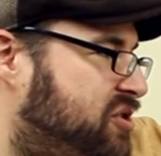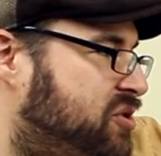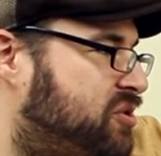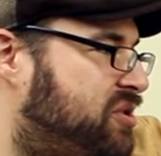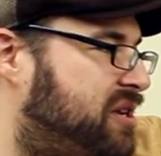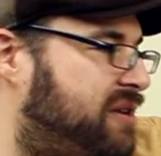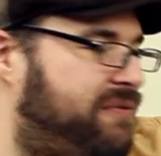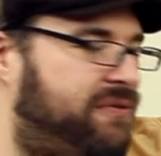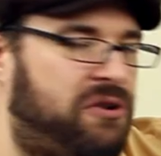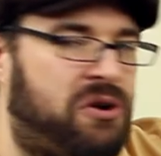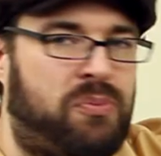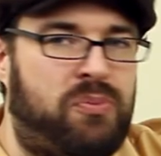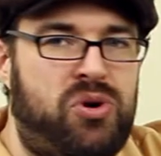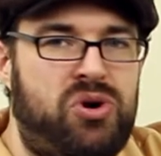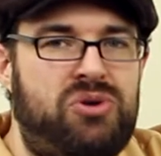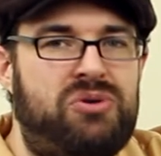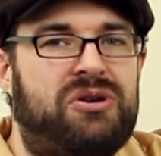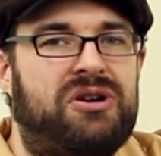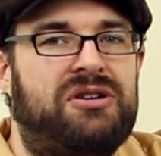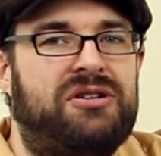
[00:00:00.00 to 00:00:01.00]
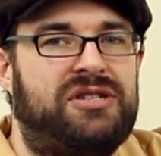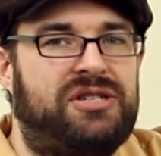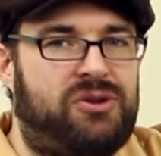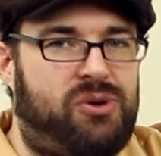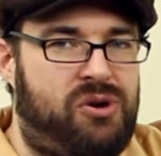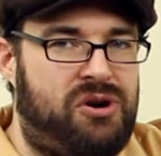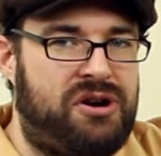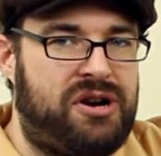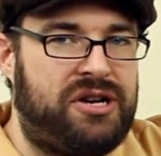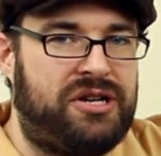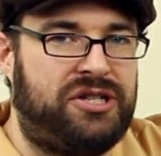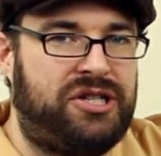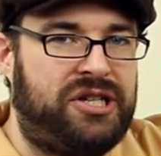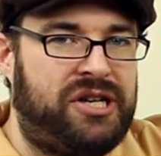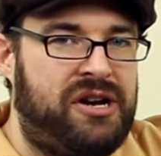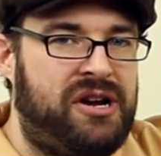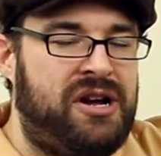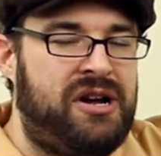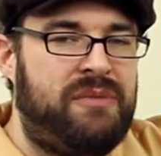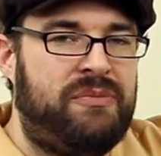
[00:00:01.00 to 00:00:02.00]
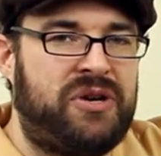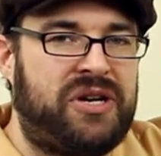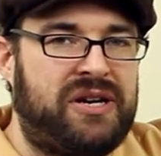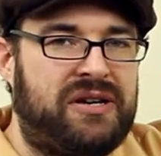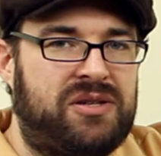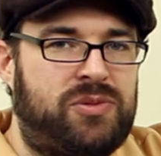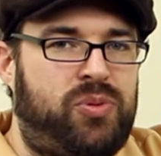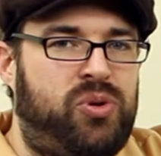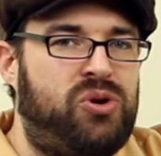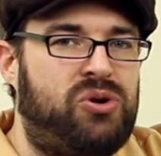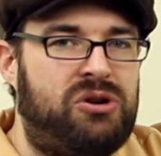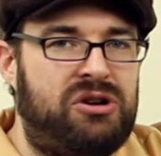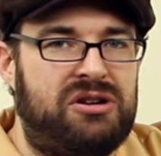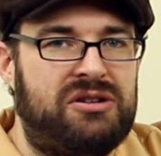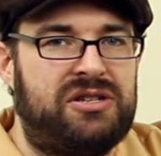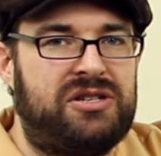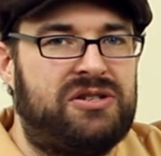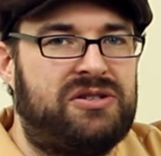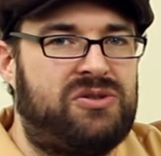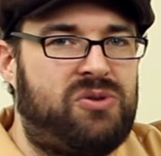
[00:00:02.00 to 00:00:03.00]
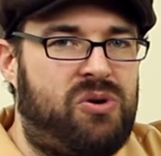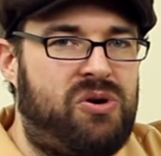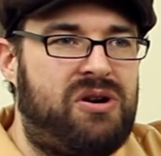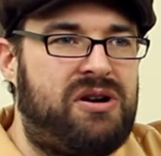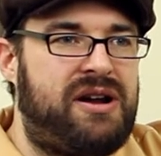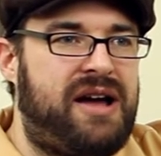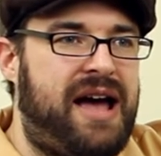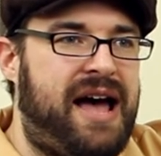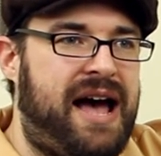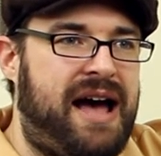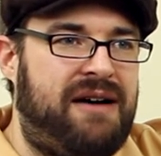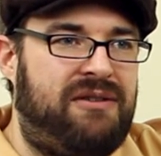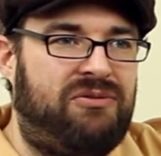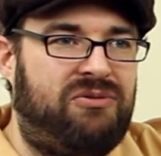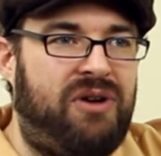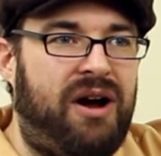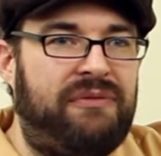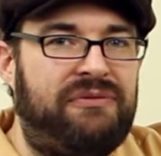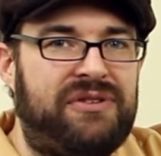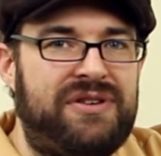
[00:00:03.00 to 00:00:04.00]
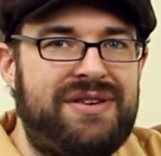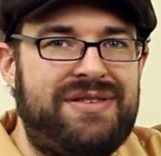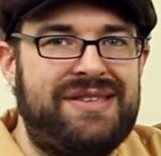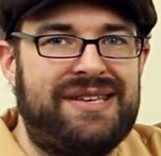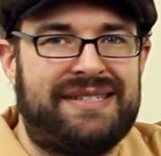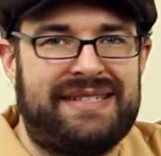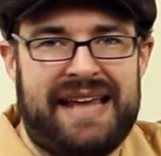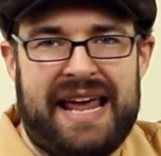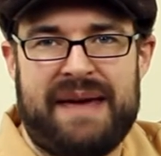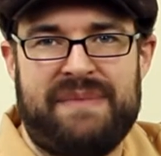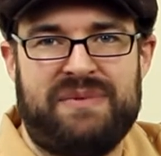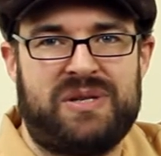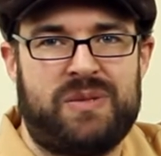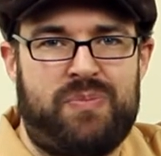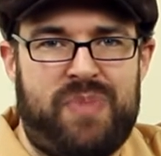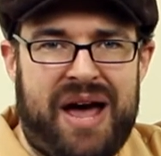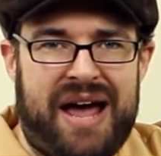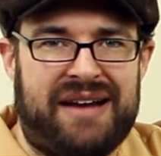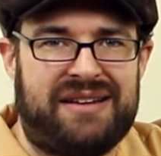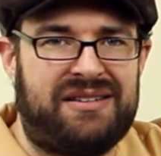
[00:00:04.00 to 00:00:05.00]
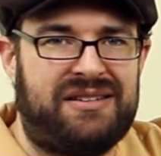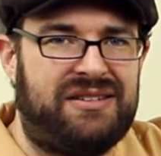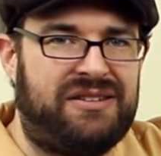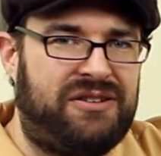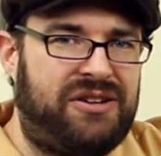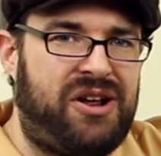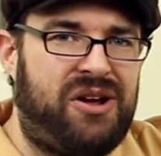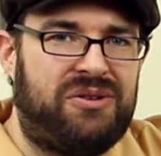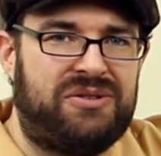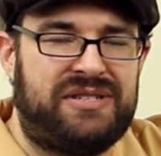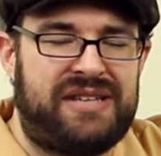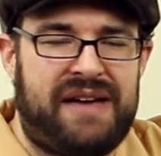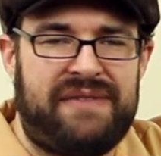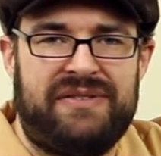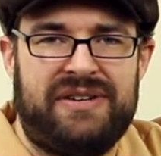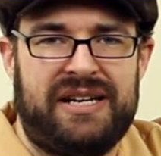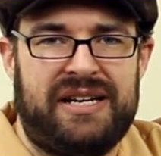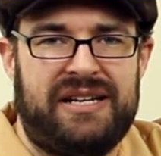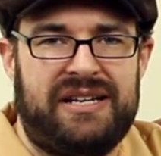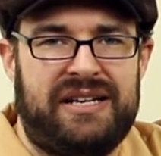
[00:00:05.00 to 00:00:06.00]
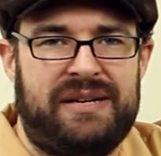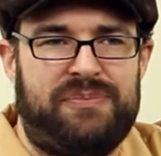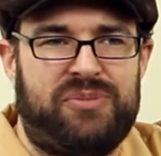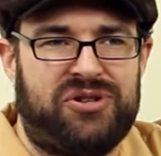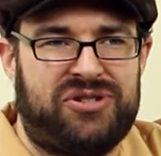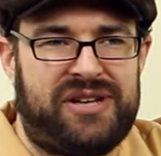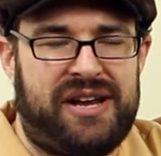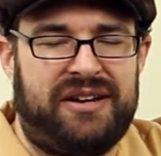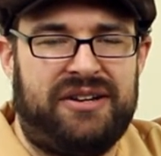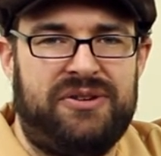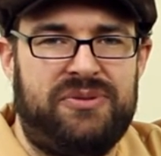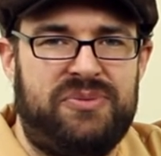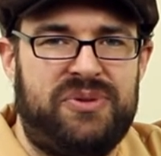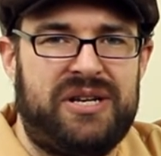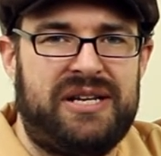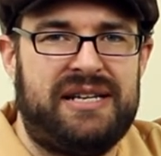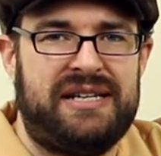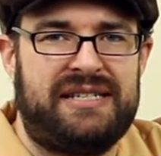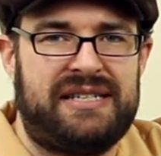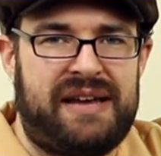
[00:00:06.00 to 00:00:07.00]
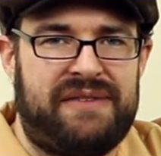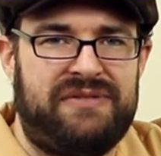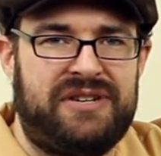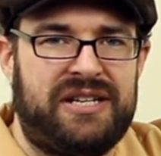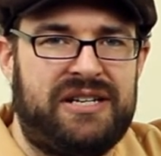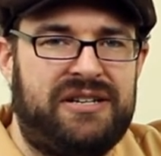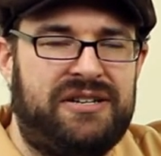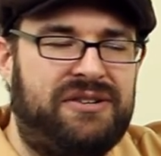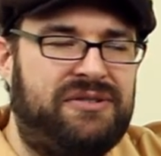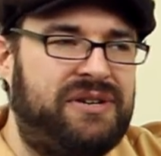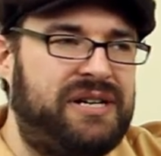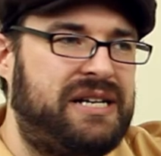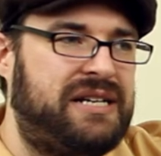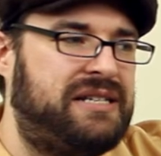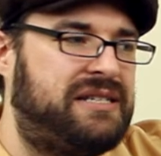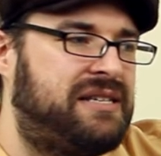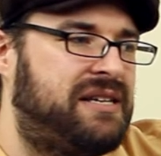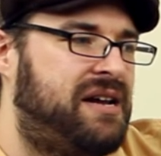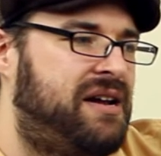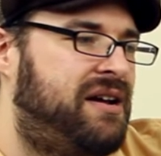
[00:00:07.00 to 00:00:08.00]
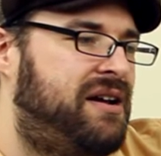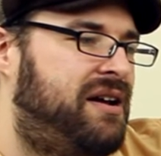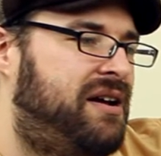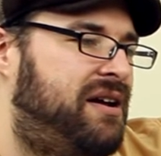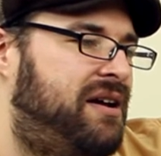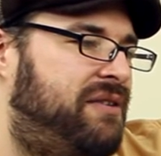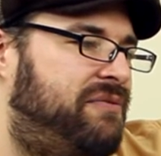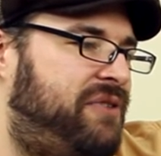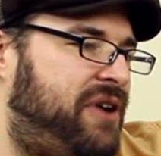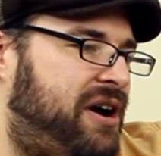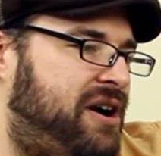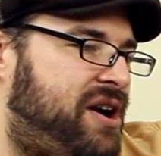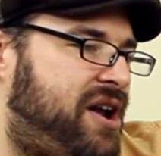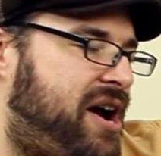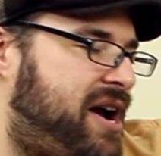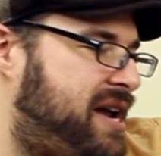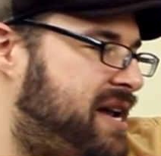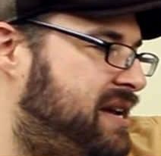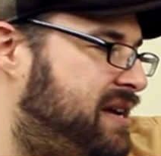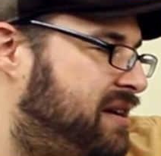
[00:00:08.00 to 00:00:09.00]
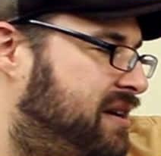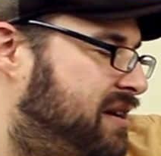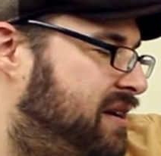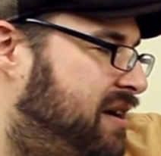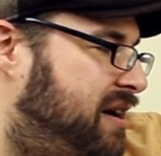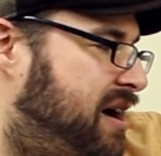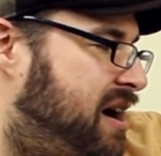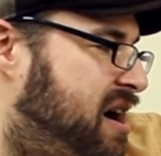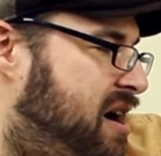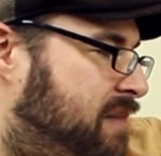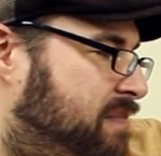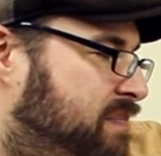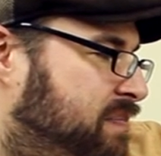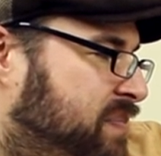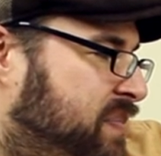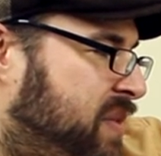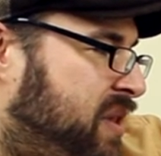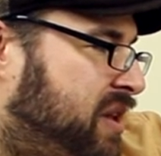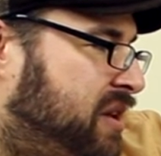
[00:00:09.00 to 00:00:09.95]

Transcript: use it for pu-erh storage because pu-erh is stored at roughly the same specs, you know, 70% humidity, 70 degrees Fahrenheit. Um,